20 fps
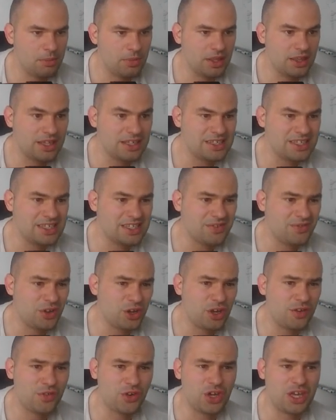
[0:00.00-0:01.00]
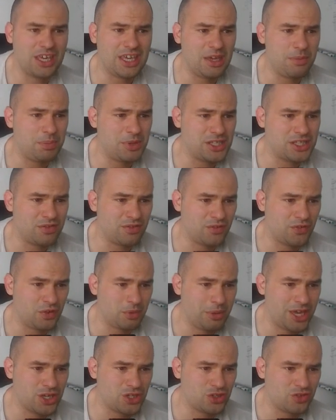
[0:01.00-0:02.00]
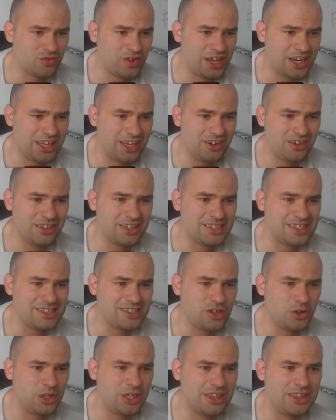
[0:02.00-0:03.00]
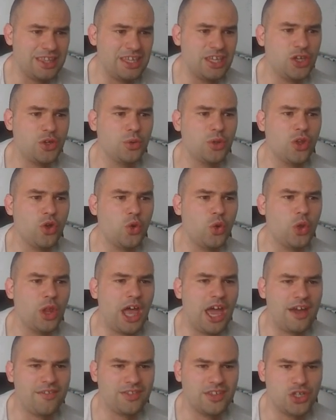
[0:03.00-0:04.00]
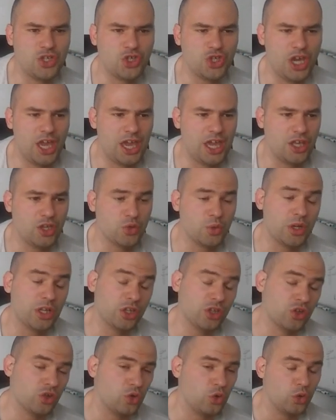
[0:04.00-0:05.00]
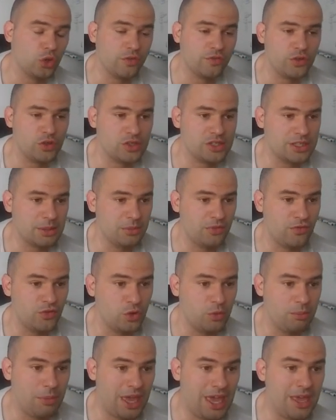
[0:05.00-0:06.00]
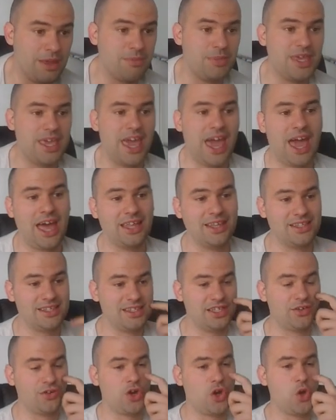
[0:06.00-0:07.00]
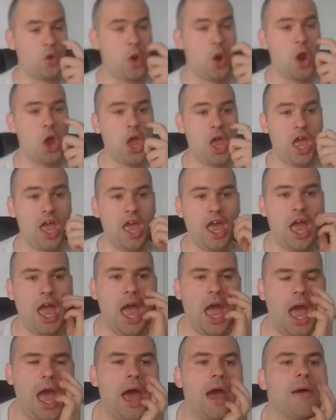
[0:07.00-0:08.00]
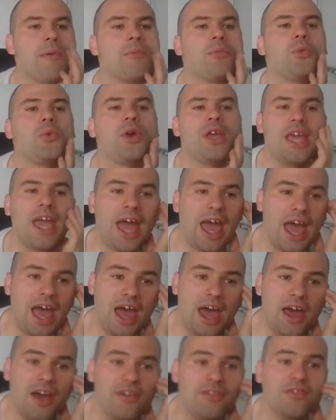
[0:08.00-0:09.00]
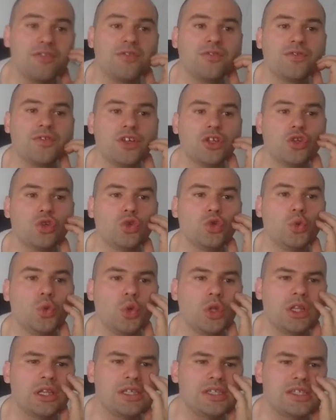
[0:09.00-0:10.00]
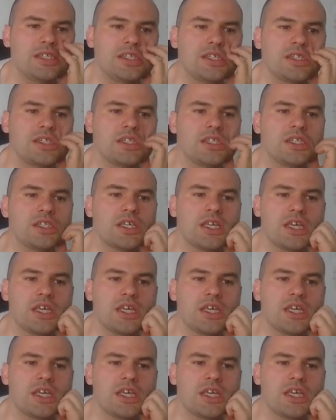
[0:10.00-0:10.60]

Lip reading: This is a very key piece of information right here. This is the only thing you will all have to change. Well, not all of you. Some of you may be at 0. We have tools.